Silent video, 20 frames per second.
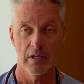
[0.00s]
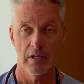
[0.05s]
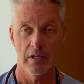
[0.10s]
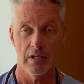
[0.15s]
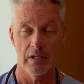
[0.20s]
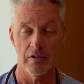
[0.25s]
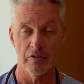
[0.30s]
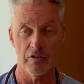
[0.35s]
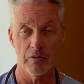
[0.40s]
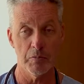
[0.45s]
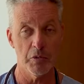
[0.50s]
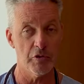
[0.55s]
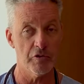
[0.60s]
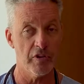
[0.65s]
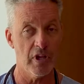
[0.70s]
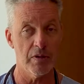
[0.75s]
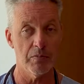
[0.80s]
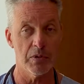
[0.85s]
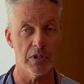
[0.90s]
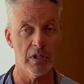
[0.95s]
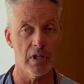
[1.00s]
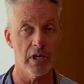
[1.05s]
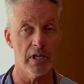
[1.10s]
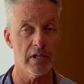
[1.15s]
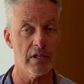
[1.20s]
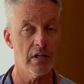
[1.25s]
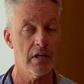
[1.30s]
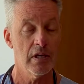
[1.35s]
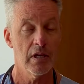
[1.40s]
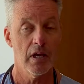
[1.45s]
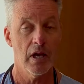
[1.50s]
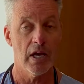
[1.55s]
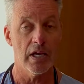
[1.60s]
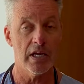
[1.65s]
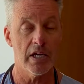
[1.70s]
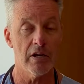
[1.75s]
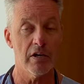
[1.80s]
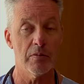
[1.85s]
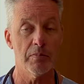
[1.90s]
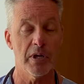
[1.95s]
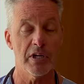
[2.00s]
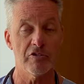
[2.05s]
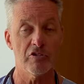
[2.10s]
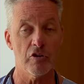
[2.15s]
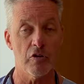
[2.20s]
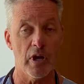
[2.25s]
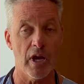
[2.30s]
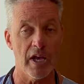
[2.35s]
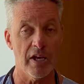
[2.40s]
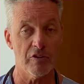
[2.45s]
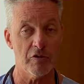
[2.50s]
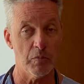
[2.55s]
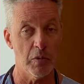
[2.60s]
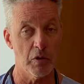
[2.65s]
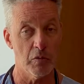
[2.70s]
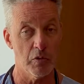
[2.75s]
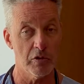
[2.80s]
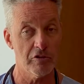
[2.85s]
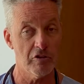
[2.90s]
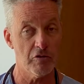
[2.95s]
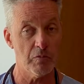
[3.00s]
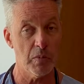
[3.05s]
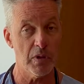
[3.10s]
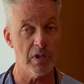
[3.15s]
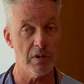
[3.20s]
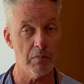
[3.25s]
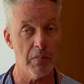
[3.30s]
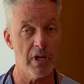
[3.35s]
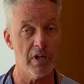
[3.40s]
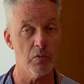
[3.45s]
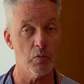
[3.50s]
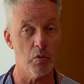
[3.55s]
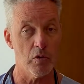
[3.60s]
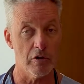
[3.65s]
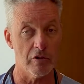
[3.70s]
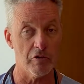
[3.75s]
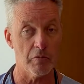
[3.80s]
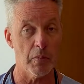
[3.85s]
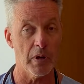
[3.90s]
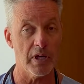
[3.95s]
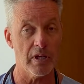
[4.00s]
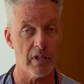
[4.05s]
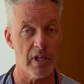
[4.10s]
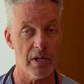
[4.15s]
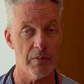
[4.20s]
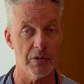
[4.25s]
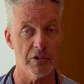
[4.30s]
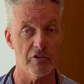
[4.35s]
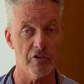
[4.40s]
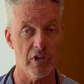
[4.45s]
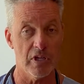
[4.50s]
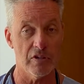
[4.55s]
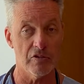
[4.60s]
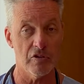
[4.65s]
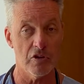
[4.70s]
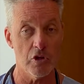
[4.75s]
A simple statement like, I care about your asthma, which is being made worse by climate change.